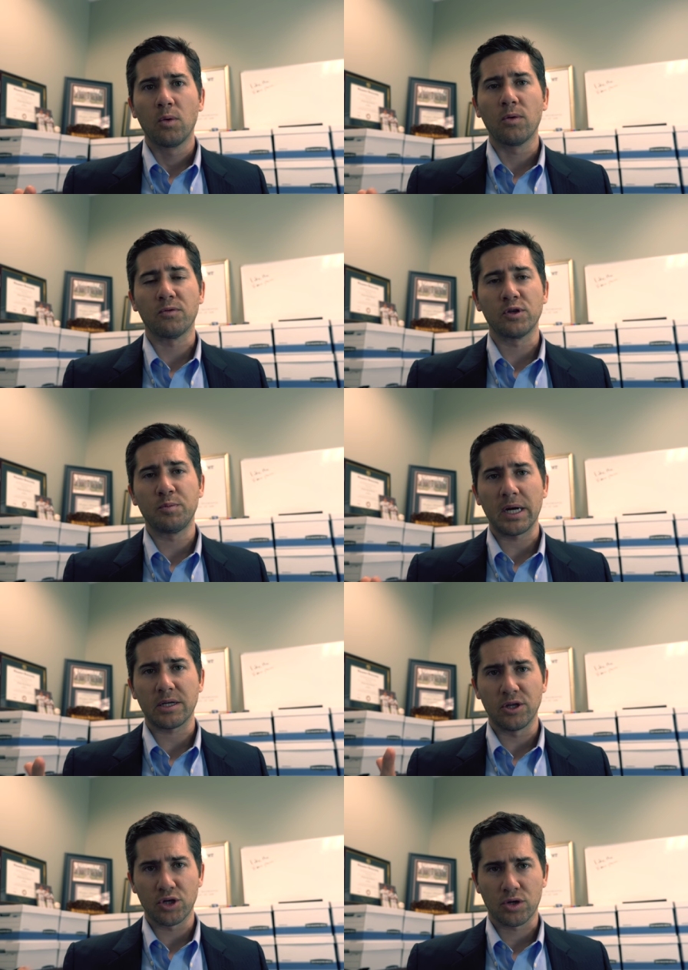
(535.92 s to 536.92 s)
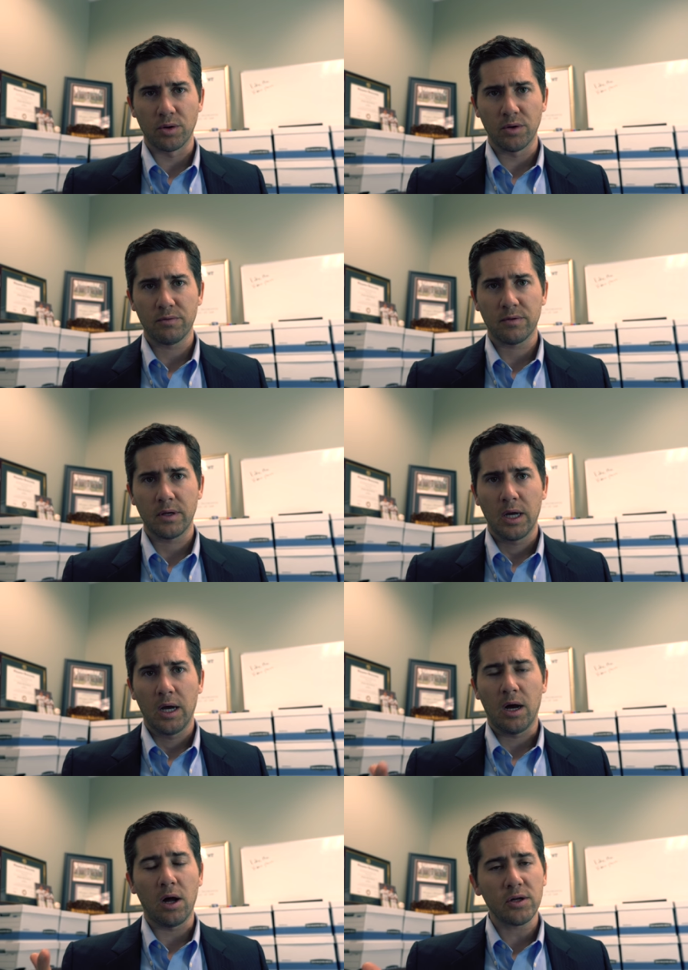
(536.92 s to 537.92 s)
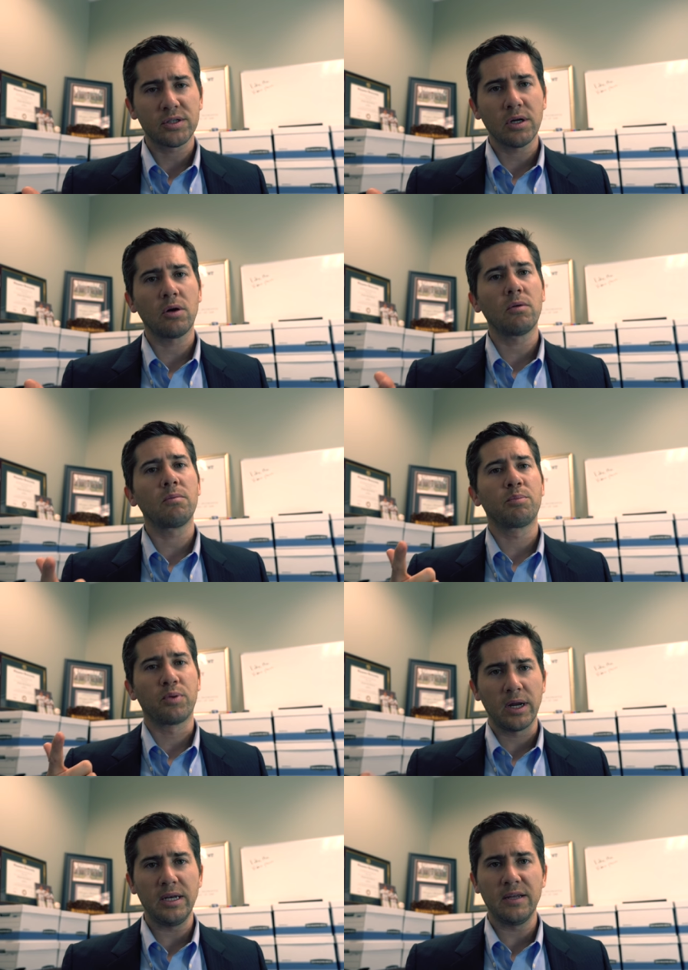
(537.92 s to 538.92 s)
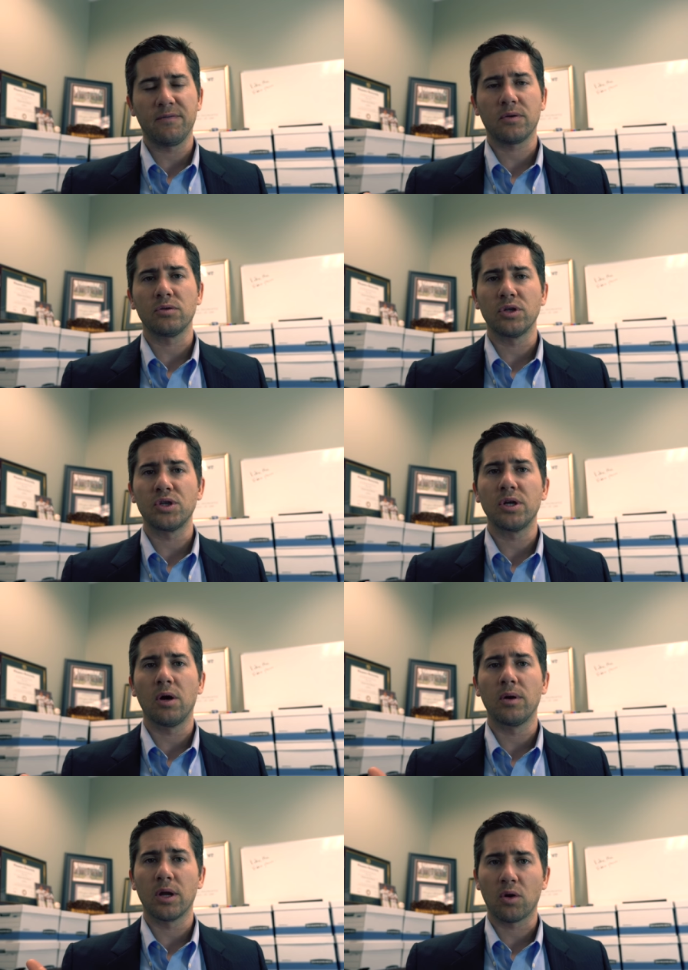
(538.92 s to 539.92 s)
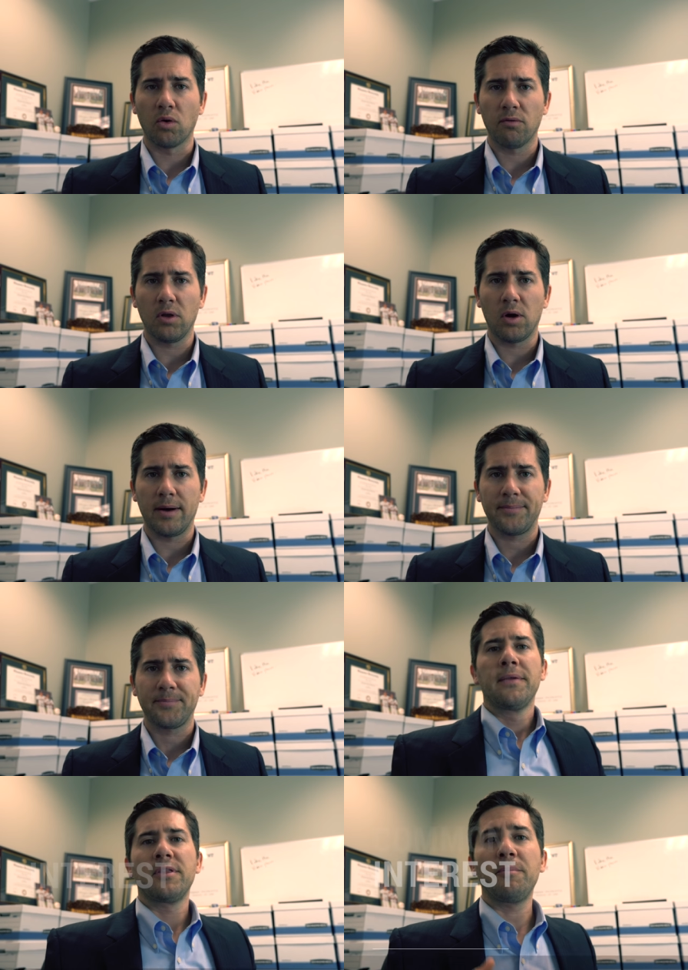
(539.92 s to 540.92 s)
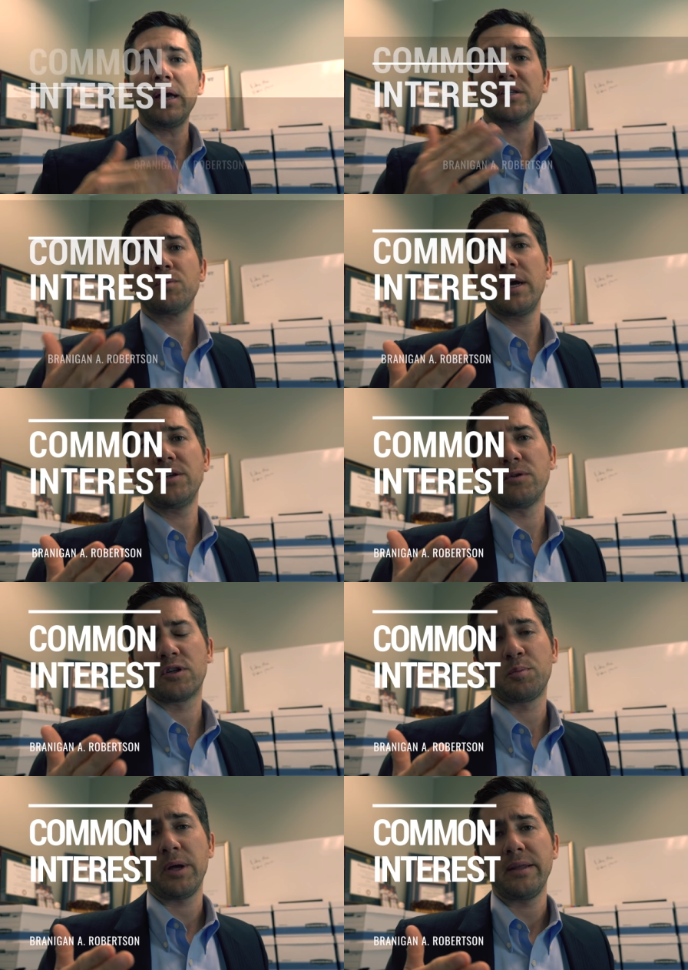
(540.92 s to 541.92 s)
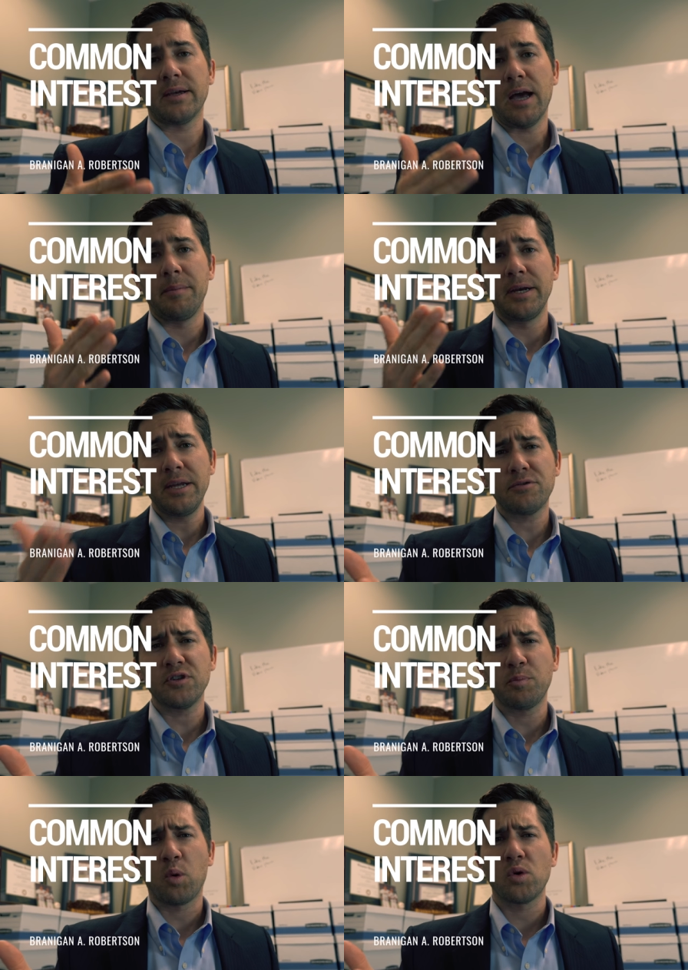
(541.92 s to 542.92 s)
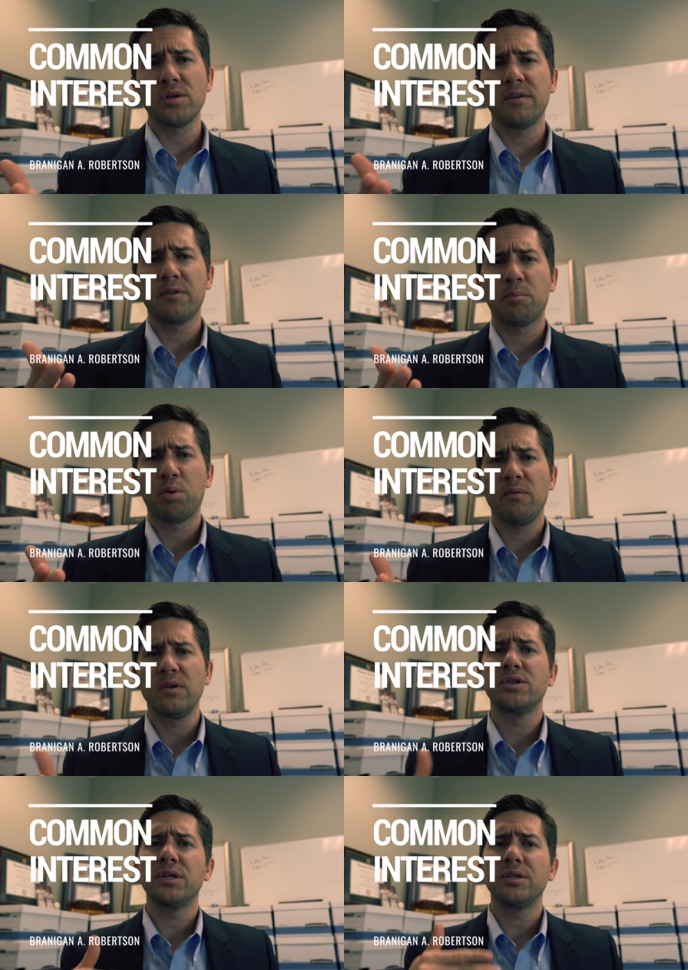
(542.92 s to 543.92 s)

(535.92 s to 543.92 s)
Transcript: with respect to the truth. Also, pretty difficult to show in a court of law. The best way to explain the common interest portion of the privilege